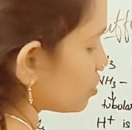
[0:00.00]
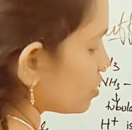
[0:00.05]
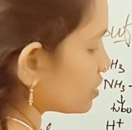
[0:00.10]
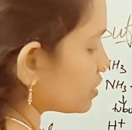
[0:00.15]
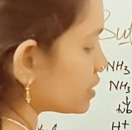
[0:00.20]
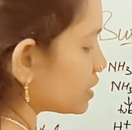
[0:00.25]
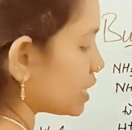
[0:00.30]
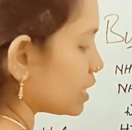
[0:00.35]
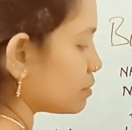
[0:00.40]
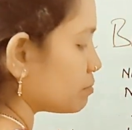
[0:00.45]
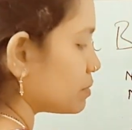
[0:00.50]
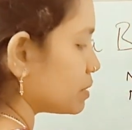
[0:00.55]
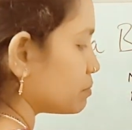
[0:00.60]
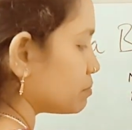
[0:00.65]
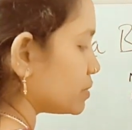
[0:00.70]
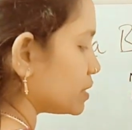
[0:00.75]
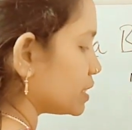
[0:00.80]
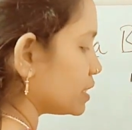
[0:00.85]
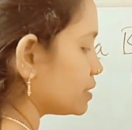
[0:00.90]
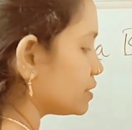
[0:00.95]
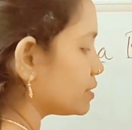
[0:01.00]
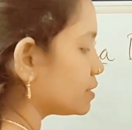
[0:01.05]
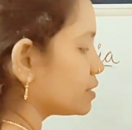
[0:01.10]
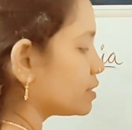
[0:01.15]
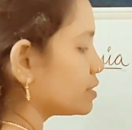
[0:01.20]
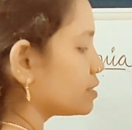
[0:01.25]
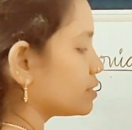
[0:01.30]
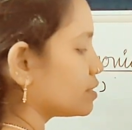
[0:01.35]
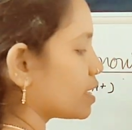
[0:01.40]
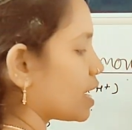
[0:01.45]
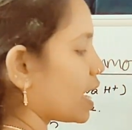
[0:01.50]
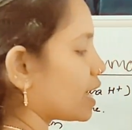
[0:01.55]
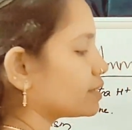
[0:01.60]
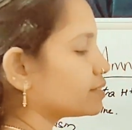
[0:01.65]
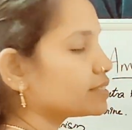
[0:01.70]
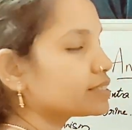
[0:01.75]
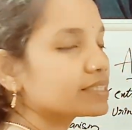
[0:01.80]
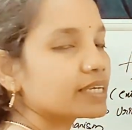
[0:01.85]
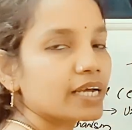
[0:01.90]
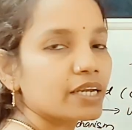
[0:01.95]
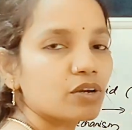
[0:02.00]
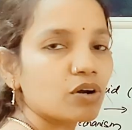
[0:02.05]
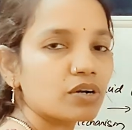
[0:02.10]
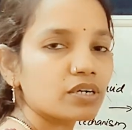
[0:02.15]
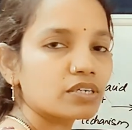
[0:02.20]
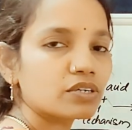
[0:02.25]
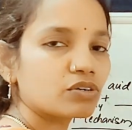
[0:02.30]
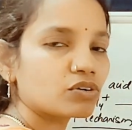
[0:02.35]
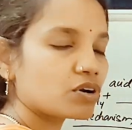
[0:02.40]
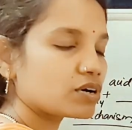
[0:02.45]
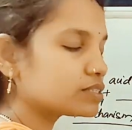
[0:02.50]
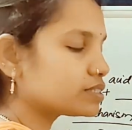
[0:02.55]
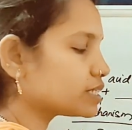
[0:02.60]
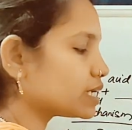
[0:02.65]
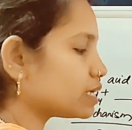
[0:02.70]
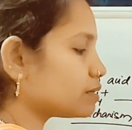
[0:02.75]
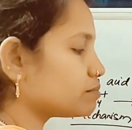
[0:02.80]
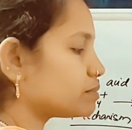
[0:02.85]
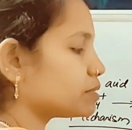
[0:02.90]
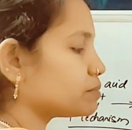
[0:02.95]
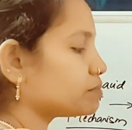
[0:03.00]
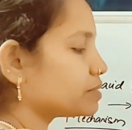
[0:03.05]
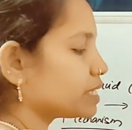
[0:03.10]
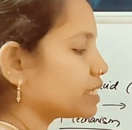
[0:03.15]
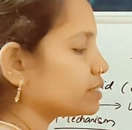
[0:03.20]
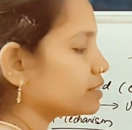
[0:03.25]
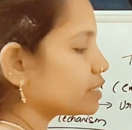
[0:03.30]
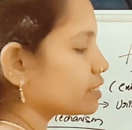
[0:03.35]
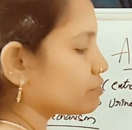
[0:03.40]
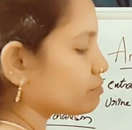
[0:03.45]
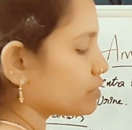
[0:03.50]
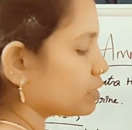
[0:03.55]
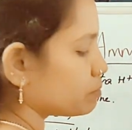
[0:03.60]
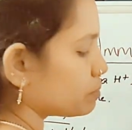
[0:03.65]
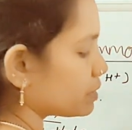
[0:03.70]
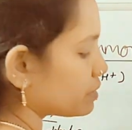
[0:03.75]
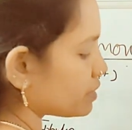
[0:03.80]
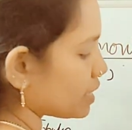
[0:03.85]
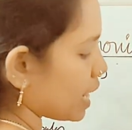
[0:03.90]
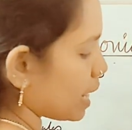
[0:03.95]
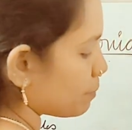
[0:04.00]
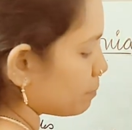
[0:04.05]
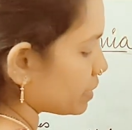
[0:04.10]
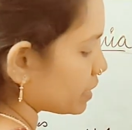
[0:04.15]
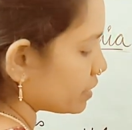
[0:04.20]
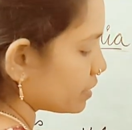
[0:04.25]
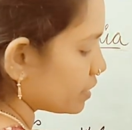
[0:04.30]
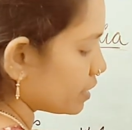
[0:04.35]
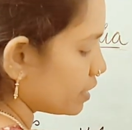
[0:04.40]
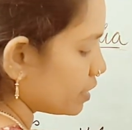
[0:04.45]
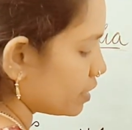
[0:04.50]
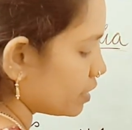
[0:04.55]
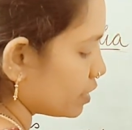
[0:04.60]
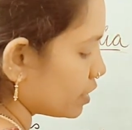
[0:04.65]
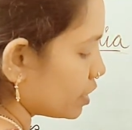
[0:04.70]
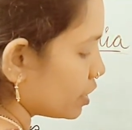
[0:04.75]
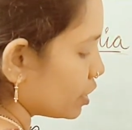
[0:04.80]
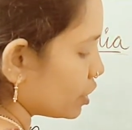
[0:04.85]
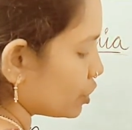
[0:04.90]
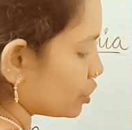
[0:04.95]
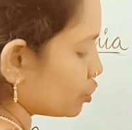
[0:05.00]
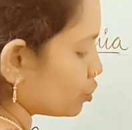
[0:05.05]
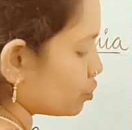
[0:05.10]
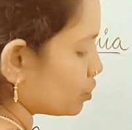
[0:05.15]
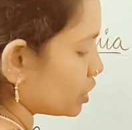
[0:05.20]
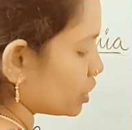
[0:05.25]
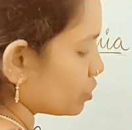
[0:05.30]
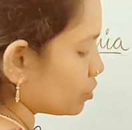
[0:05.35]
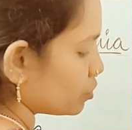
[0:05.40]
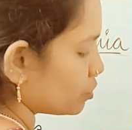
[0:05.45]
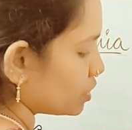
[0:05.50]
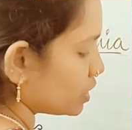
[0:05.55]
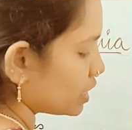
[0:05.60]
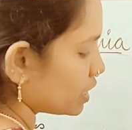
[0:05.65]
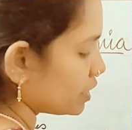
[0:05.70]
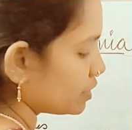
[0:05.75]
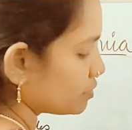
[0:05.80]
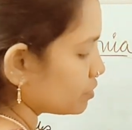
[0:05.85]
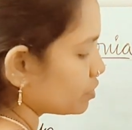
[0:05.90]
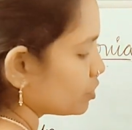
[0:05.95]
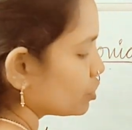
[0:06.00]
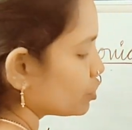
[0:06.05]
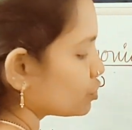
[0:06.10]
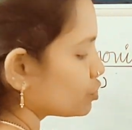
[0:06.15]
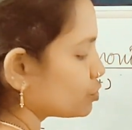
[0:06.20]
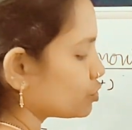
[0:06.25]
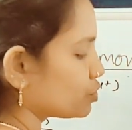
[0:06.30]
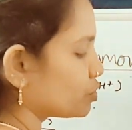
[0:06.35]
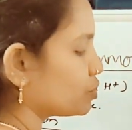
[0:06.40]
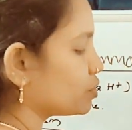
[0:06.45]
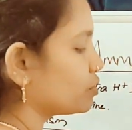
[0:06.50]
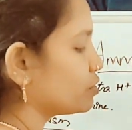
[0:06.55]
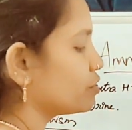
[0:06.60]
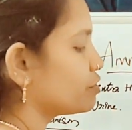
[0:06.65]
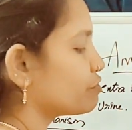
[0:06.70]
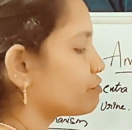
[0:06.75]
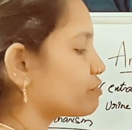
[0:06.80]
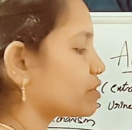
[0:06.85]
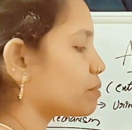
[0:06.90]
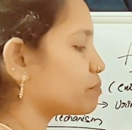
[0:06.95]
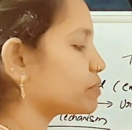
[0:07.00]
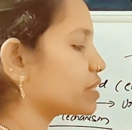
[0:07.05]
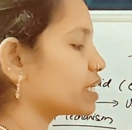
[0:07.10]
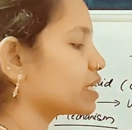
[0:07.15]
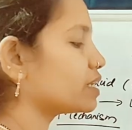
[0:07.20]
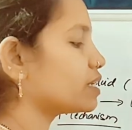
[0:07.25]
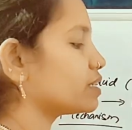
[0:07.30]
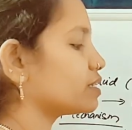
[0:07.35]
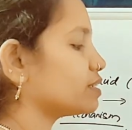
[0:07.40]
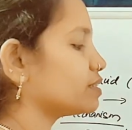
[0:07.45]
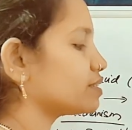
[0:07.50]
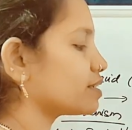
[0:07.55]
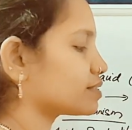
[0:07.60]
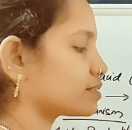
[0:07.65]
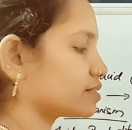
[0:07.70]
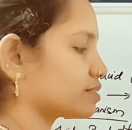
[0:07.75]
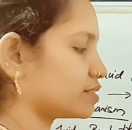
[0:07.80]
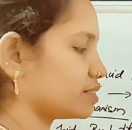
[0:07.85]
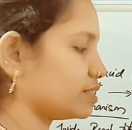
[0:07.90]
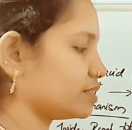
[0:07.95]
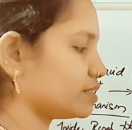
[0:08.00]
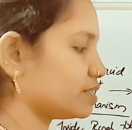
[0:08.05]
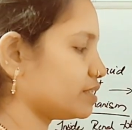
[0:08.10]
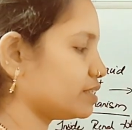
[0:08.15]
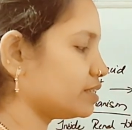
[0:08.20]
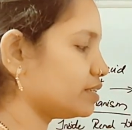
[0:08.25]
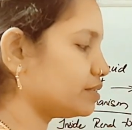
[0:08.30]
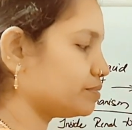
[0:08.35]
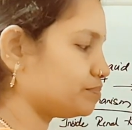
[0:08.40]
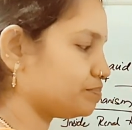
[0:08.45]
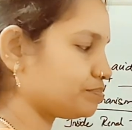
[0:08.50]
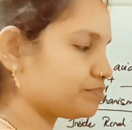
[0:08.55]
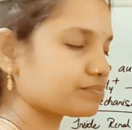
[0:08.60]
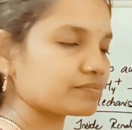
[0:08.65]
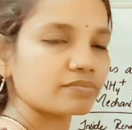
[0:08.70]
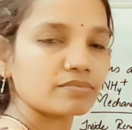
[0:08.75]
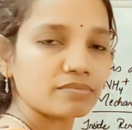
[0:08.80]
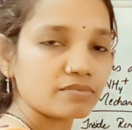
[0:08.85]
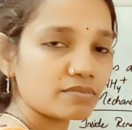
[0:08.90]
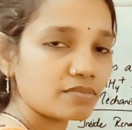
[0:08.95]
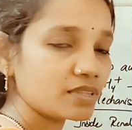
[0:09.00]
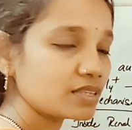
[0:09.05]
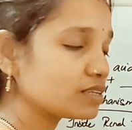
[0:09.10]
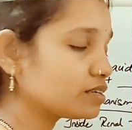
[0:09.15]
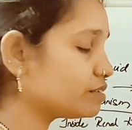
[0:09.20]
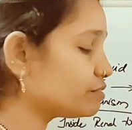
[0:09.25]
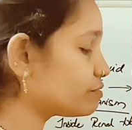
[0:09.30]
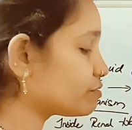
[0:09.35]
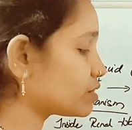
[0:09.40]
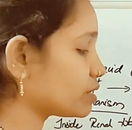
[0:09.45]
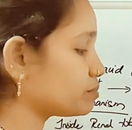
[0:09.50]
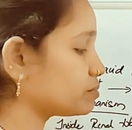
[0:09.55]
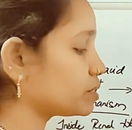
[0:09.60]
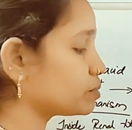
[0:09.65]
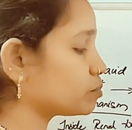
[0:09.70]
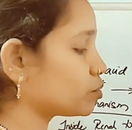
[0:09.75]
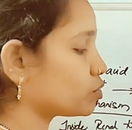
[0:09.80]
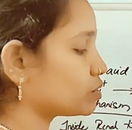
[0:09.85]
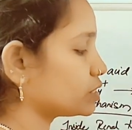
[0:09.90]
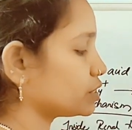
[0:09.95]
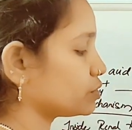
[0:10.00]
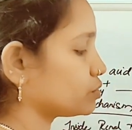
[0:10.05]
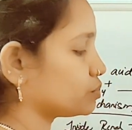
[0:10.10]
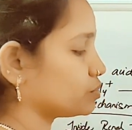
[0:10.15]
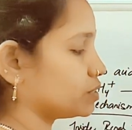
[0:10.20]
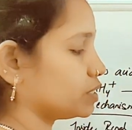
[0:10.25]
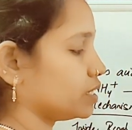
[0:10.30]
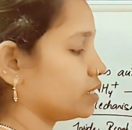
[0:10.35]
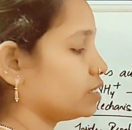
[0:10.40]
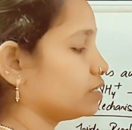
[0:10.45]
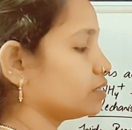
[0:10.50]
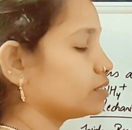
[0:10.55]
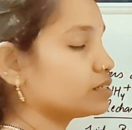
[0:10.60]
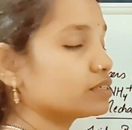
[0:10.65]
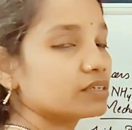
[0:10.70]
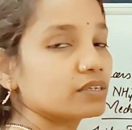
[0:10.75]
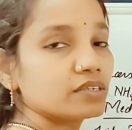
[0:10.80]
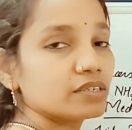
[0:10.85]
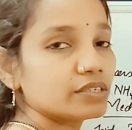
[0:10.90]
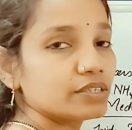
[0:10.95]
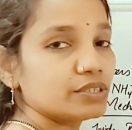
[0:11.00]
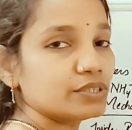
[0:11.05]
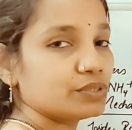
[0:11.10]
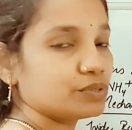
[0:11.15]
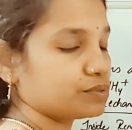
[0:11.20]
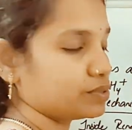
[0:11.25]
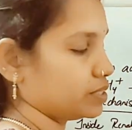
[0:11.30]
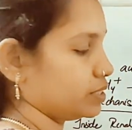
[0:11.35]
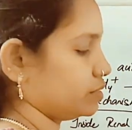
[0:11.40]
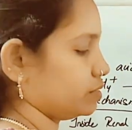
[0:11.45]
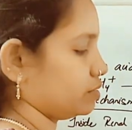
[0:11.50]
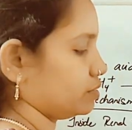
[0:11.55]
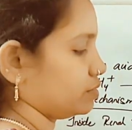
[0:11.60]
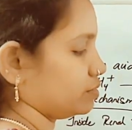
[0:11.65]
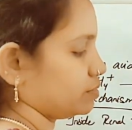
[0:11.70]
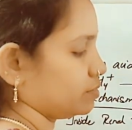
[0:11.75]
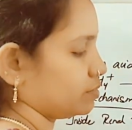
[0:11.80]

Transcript: cross cell membranes. As it cannot cross cell membranes, it will be trapped in the urine only. So from there it is excreted from the body through the urine.